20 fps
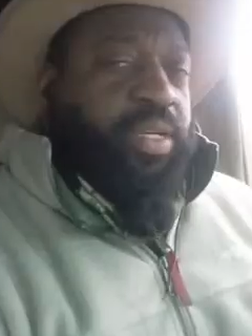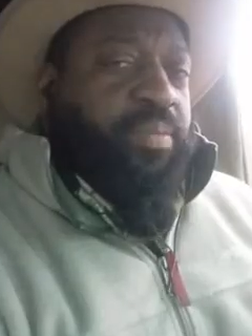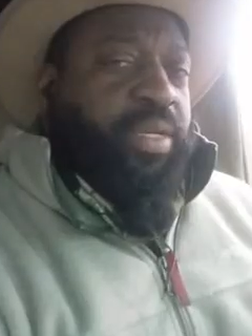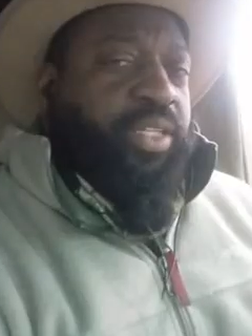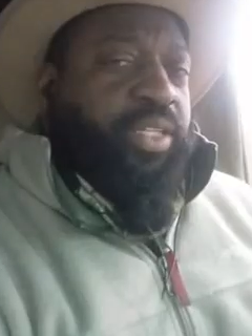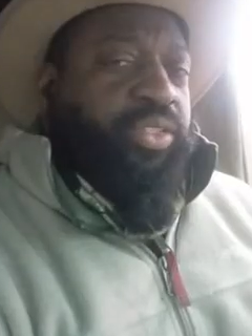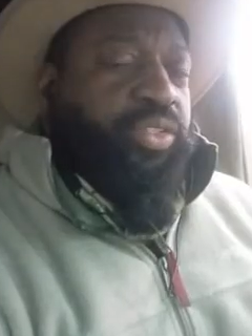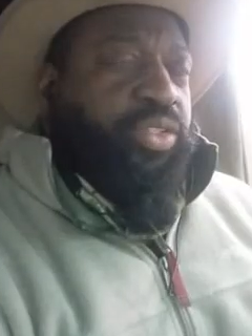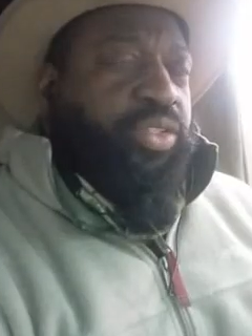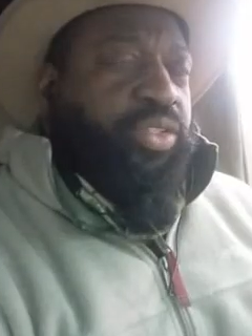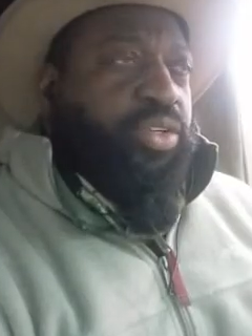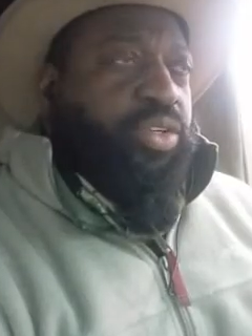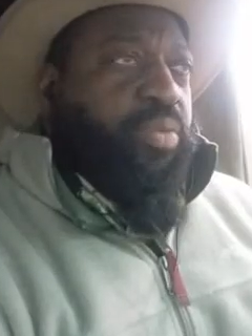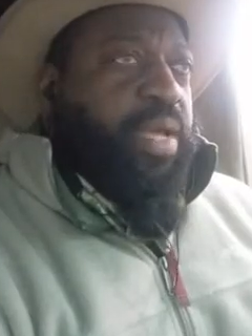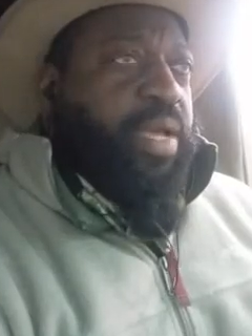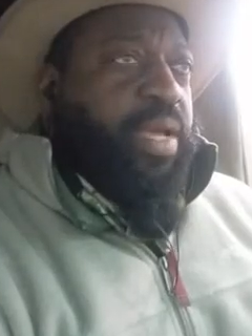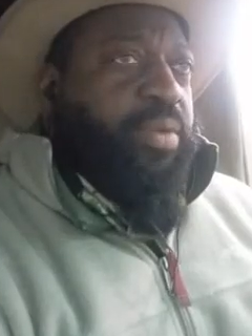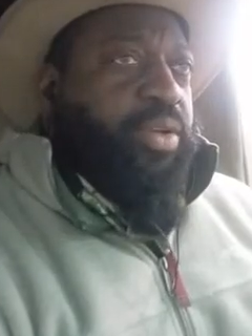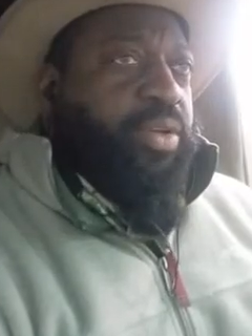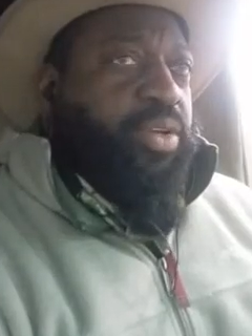Make sure you'll
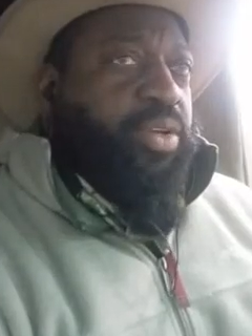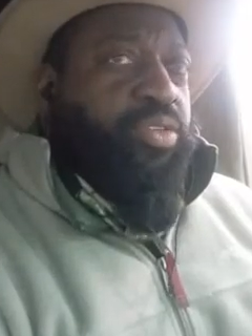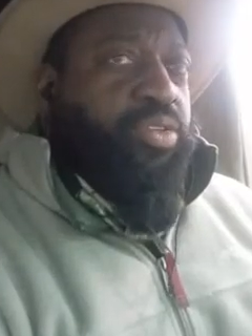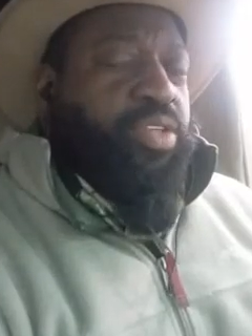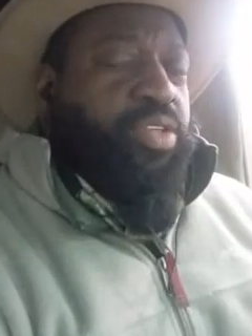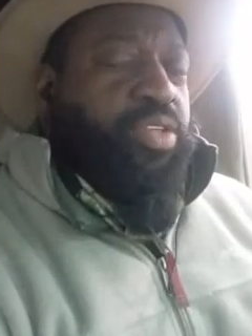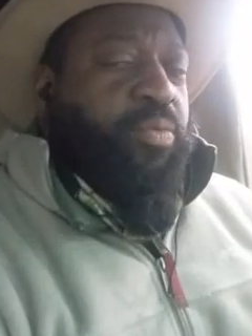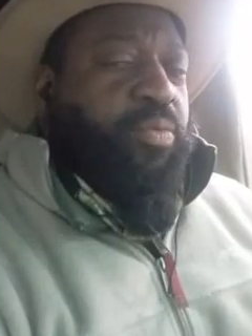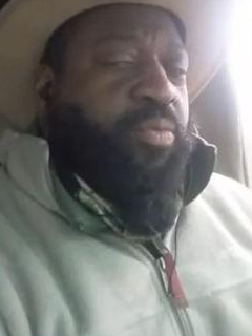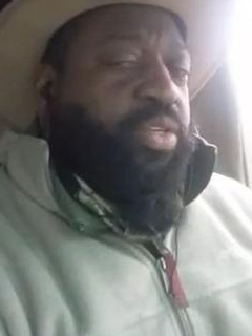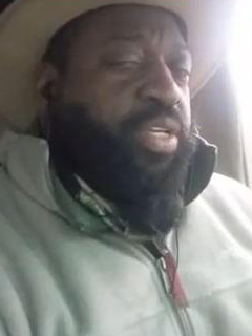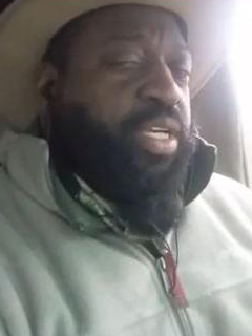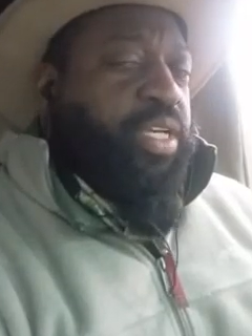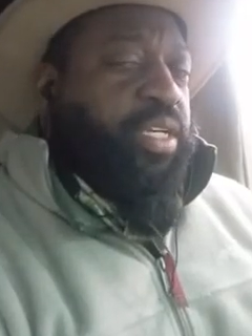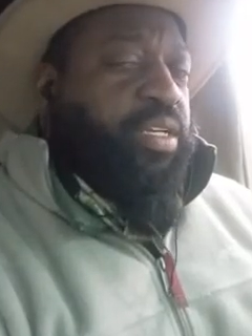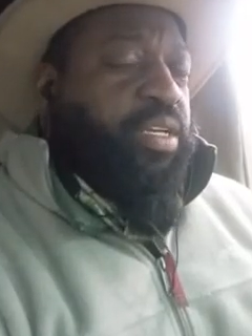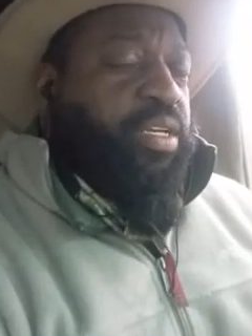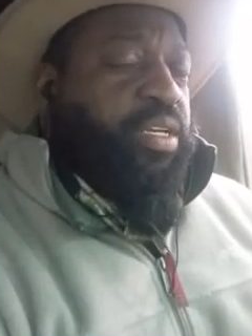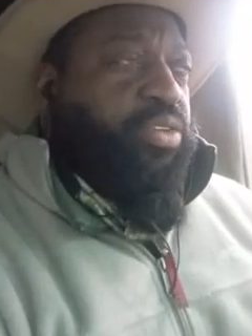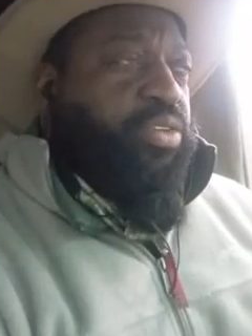be able to do something when you
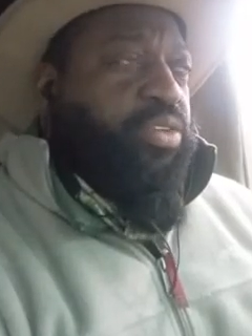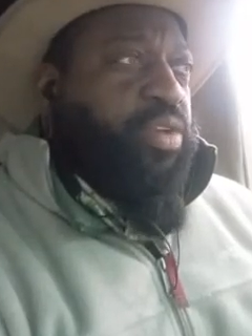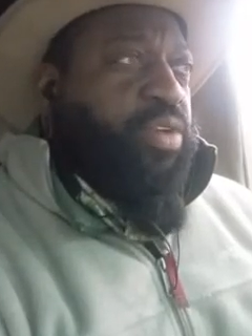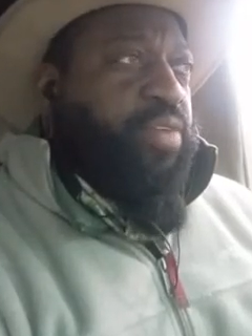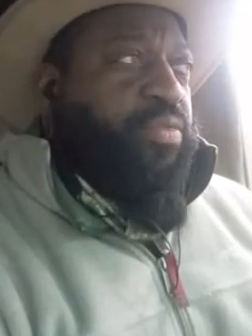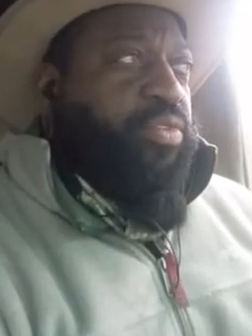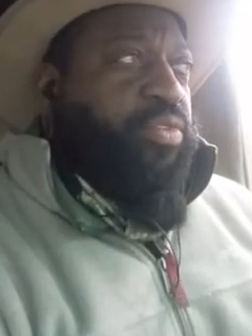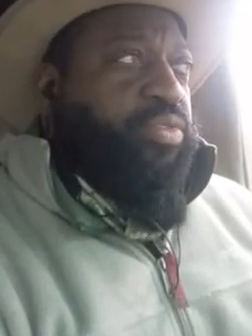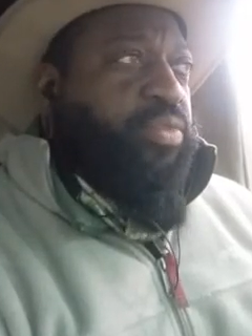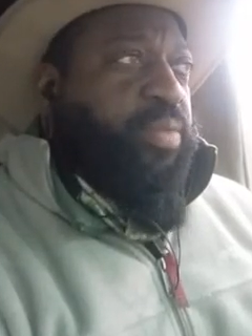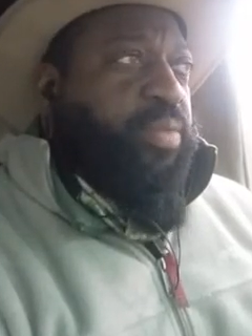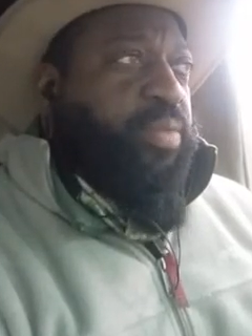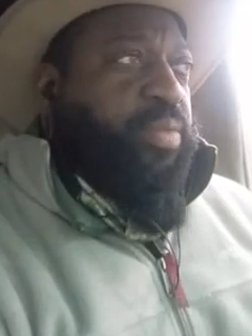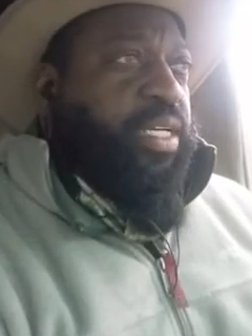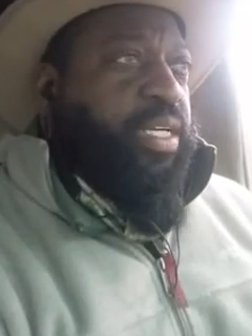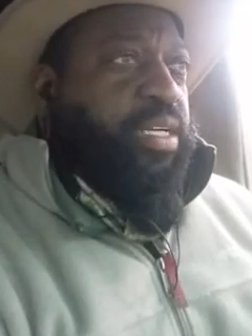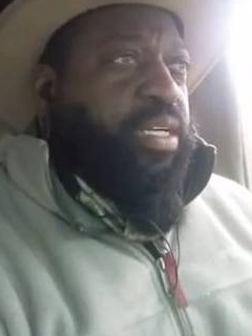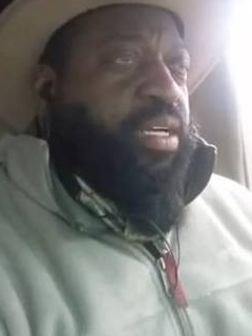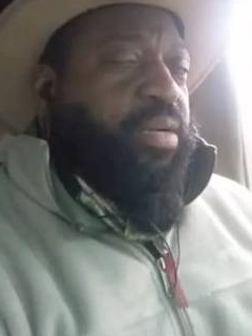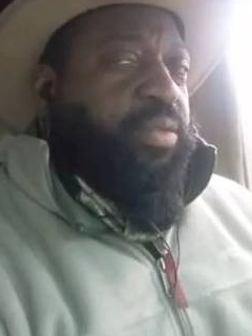get there to revenue some
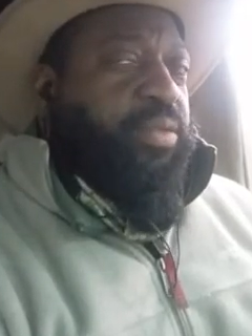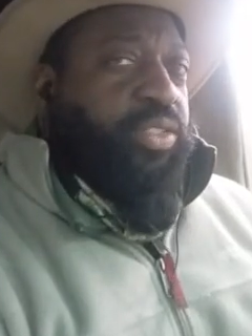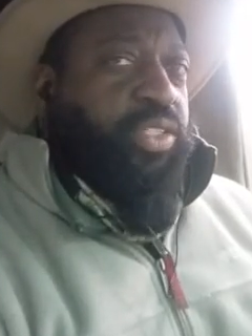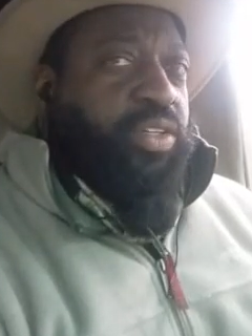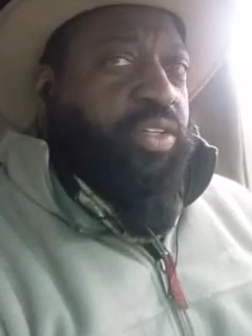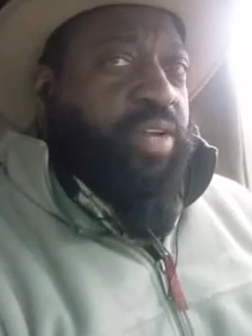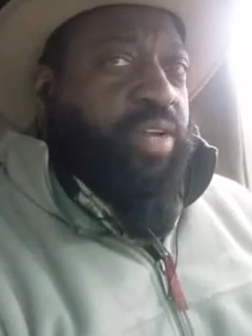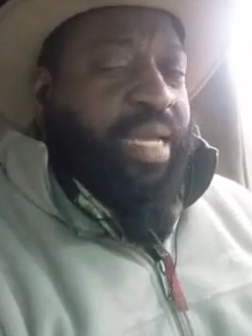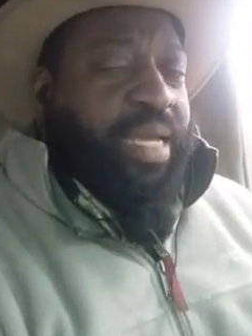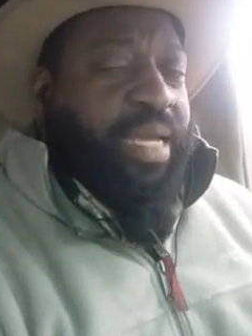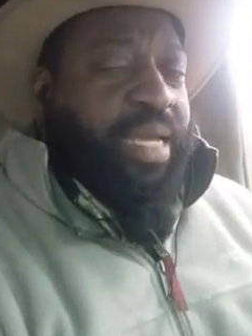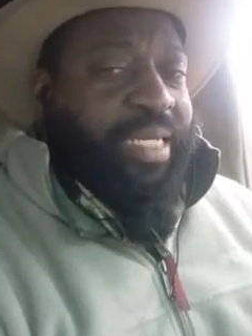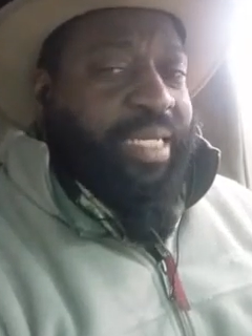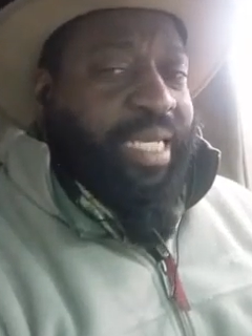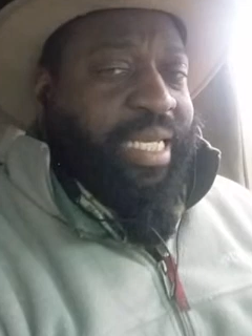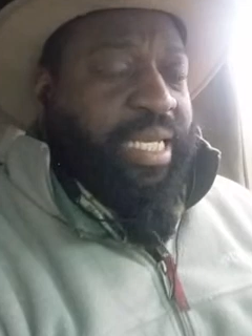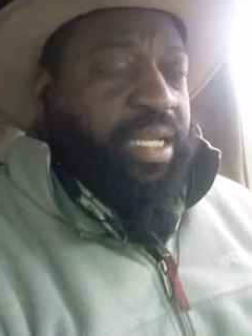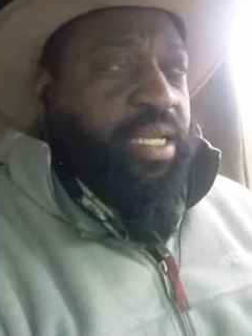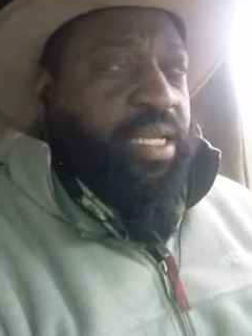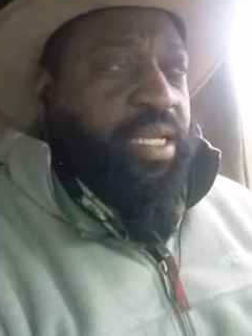income, because you're gonna have to
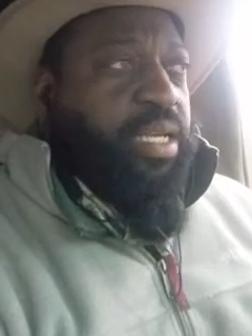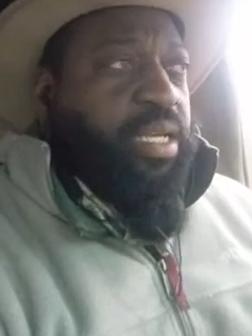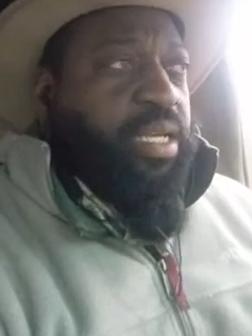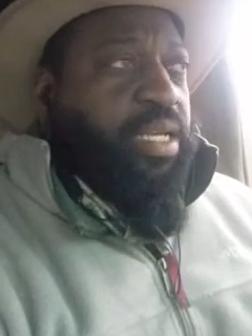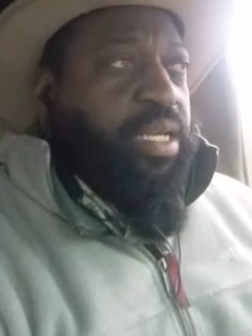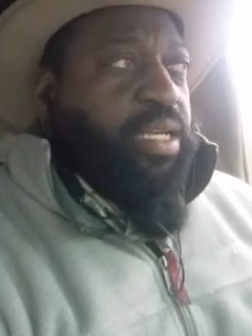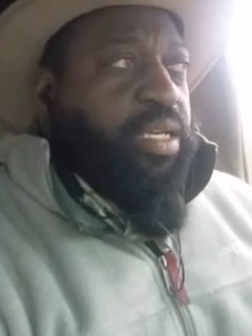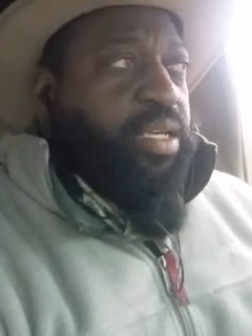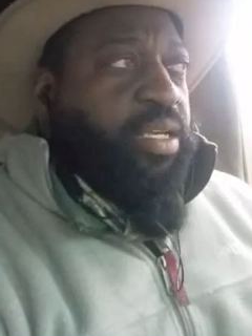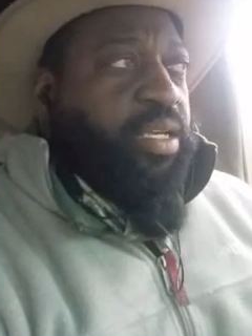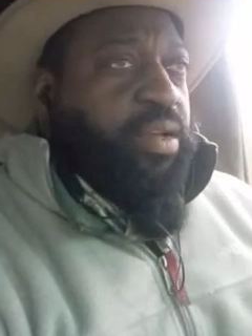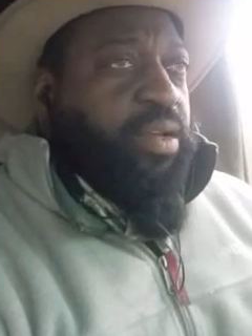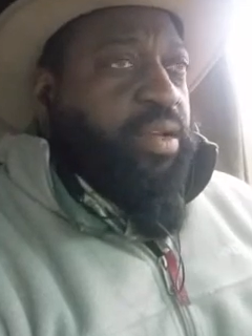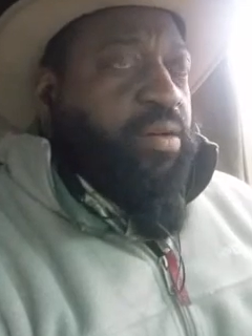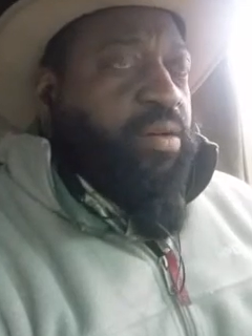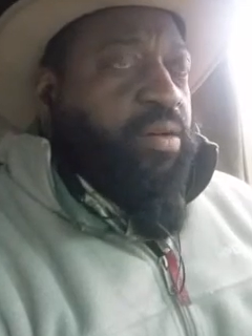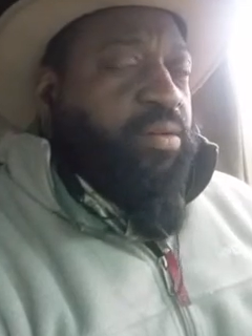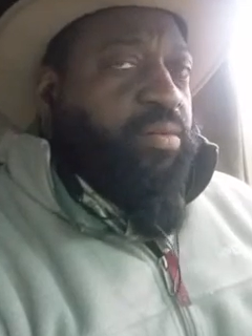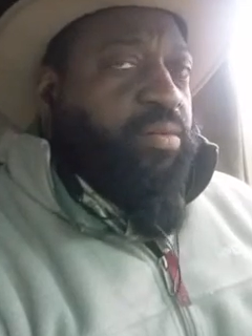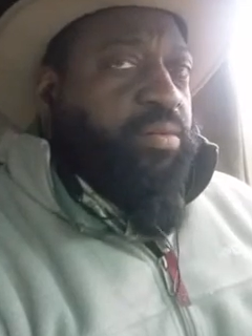eat, you
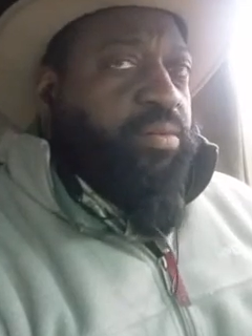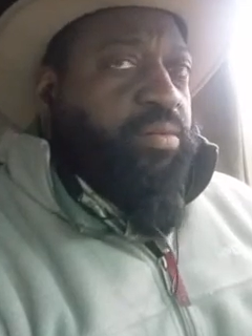know.